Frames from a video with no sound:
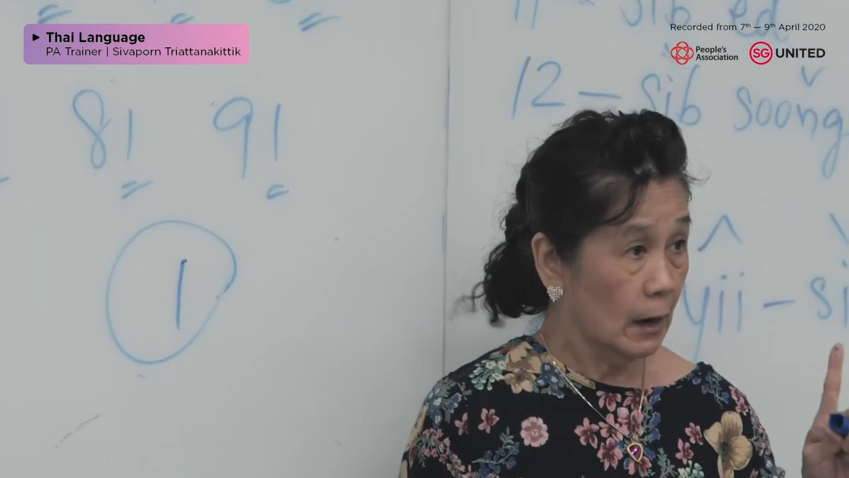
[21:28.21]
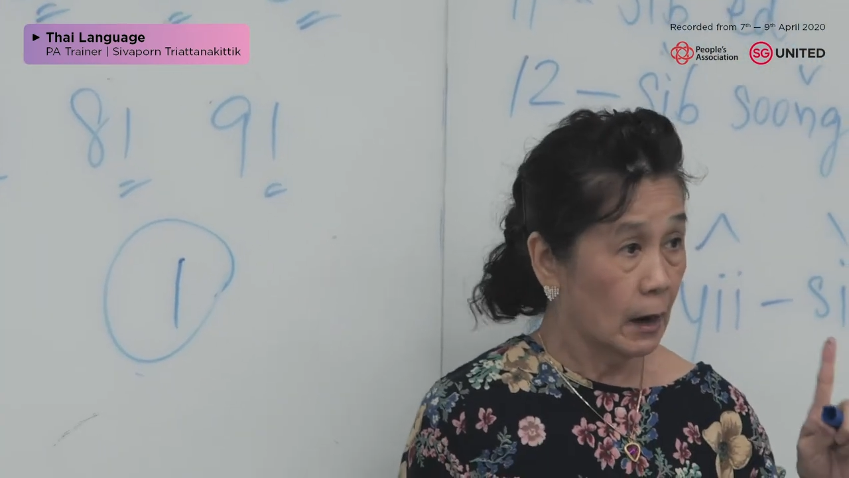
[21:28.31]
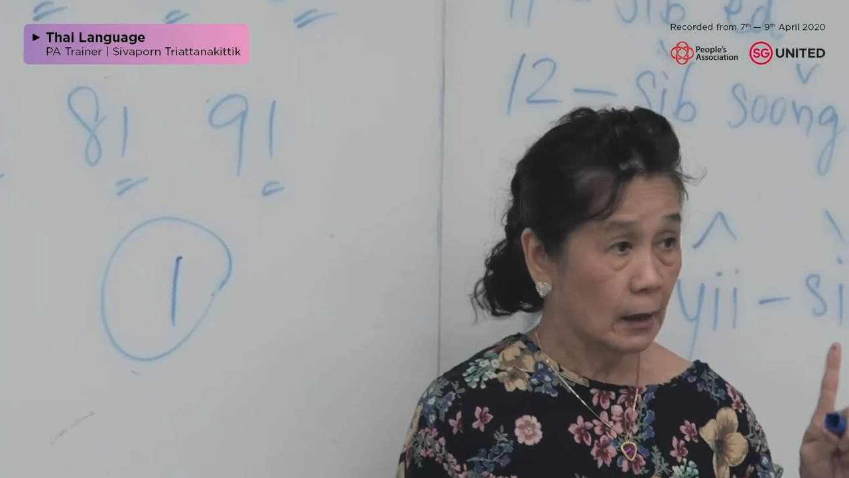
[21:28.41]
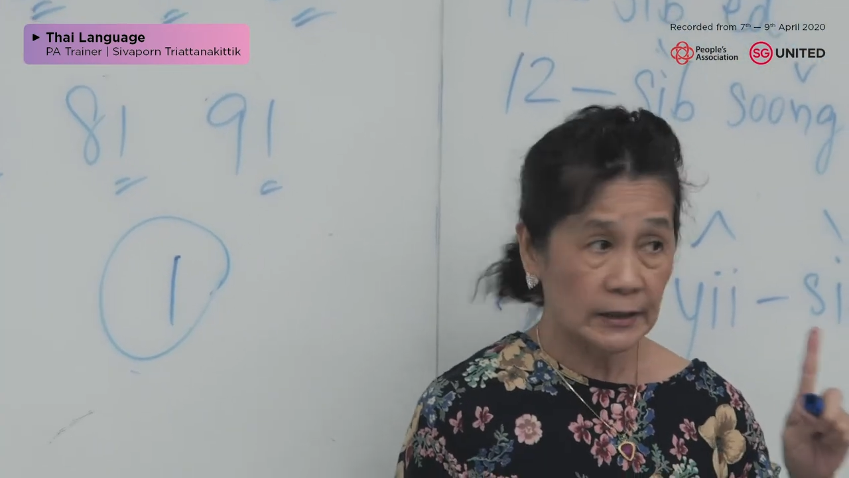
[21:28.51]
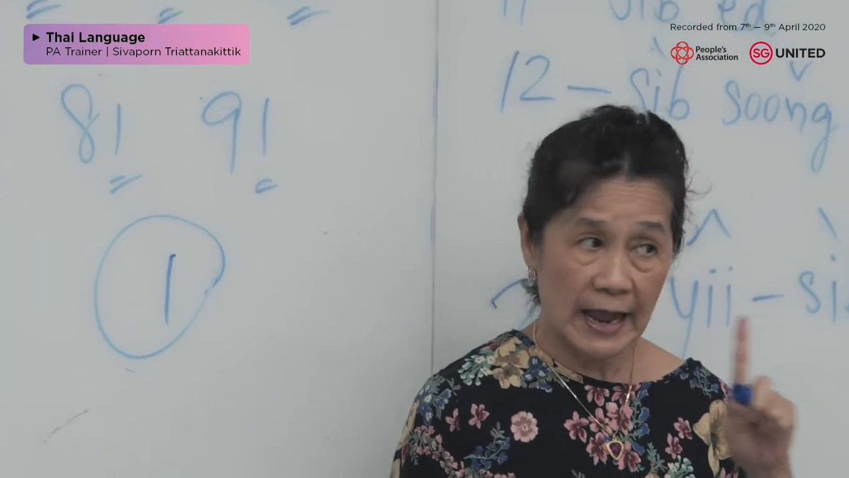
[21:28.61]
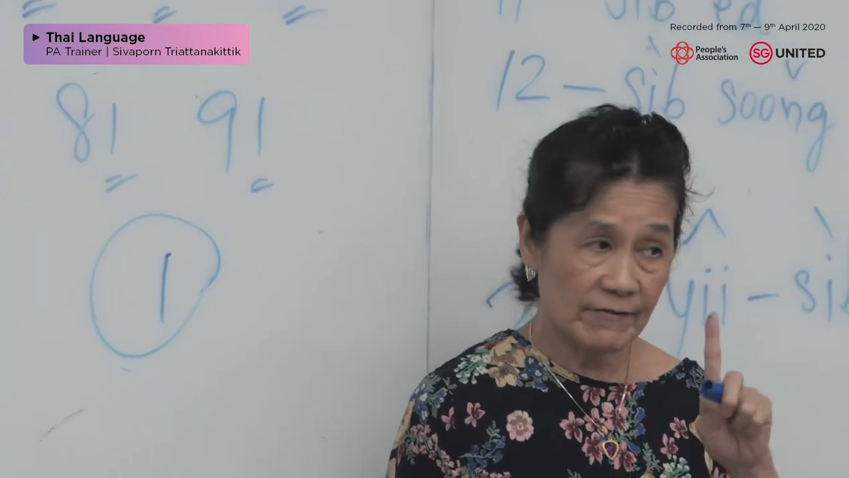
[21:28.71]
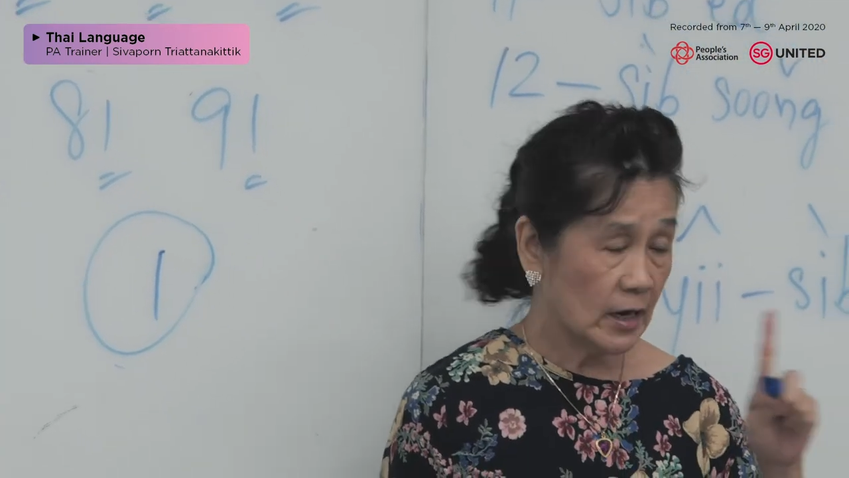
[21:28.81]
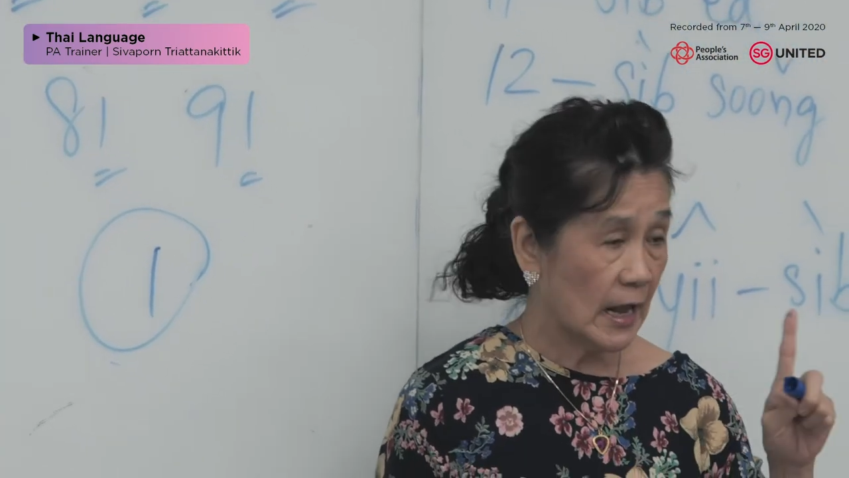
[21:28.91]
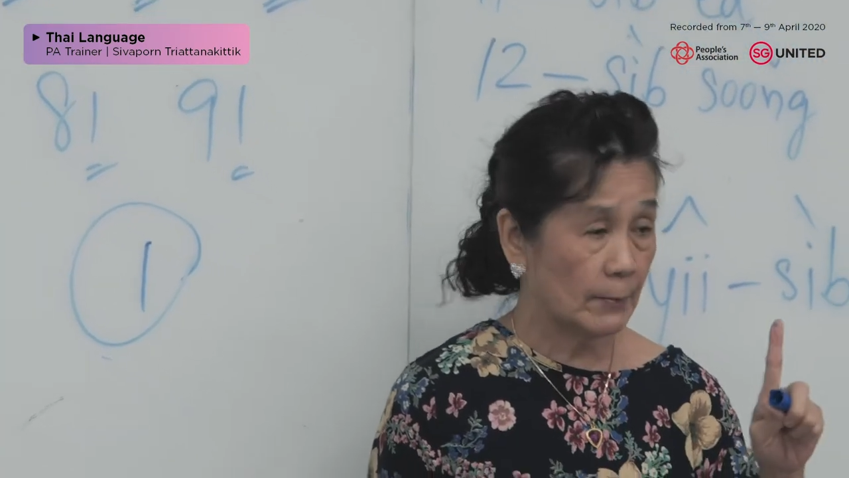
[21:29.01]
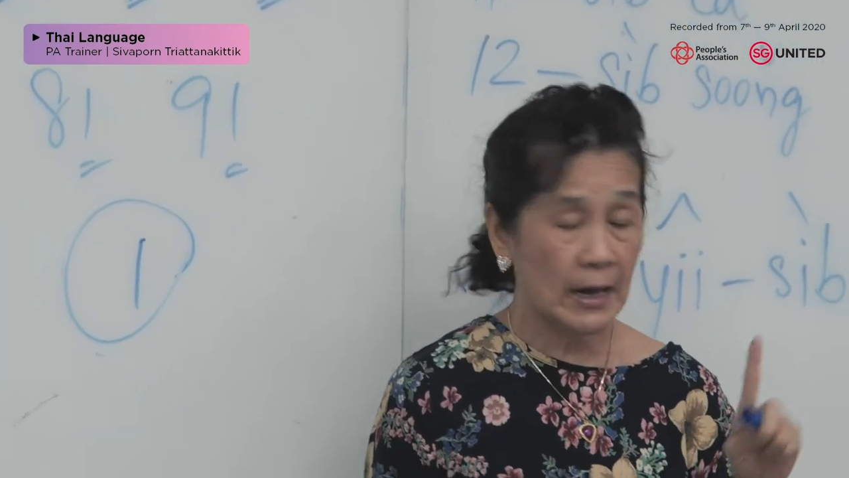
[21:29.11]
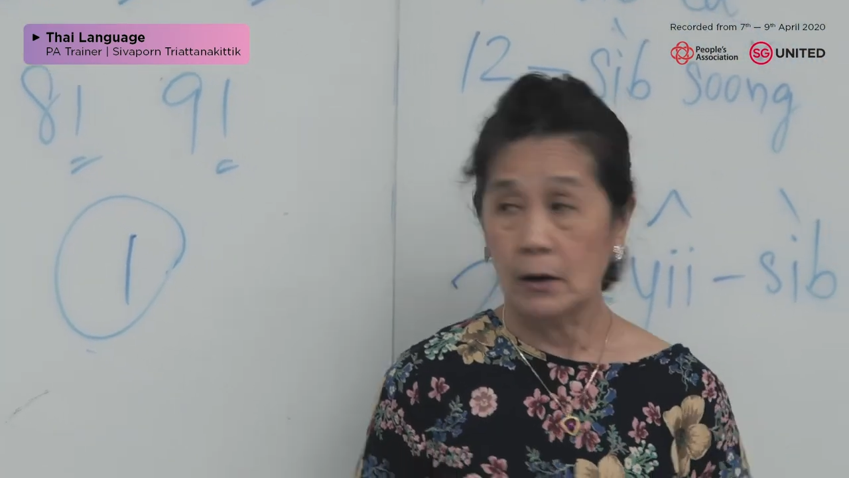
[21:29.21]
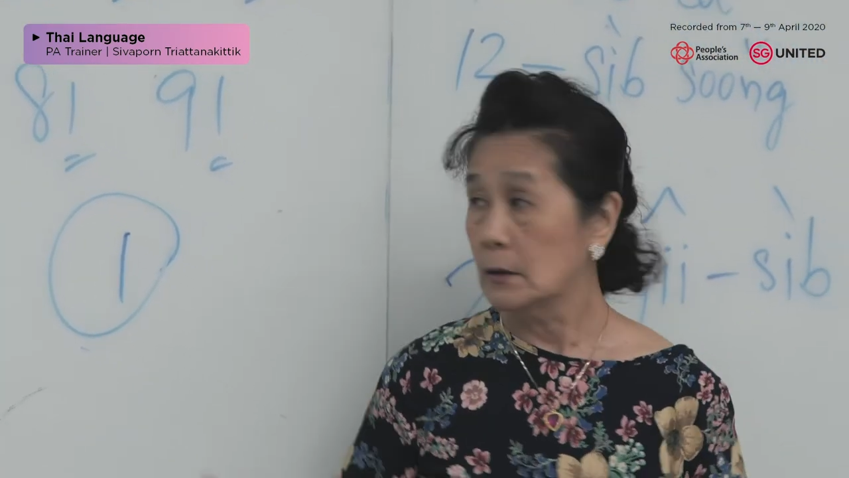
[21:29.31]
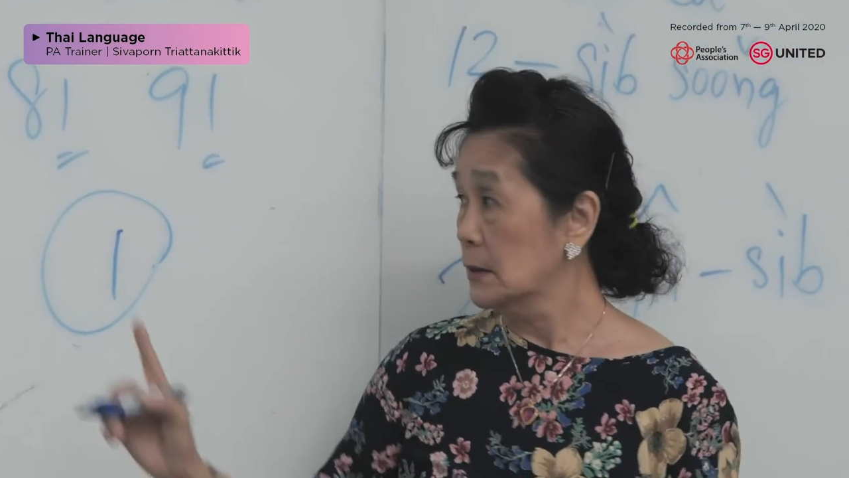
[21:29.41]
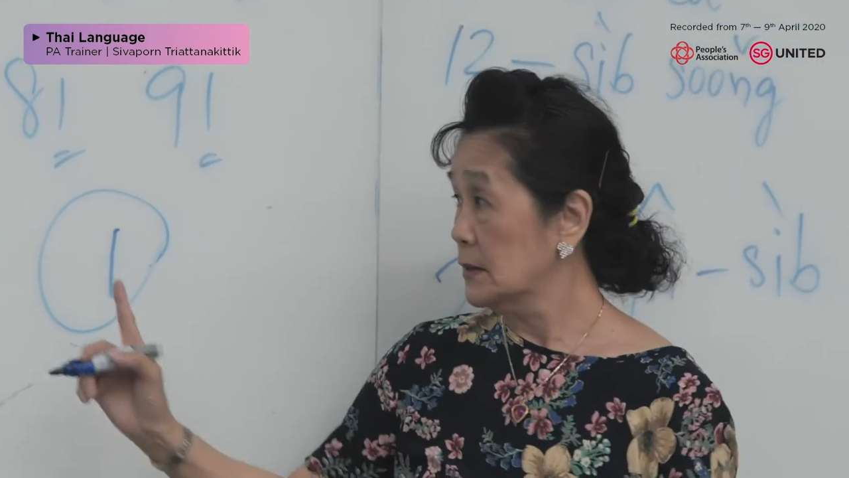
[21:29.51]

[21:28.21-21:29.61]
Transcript: or oh, never come out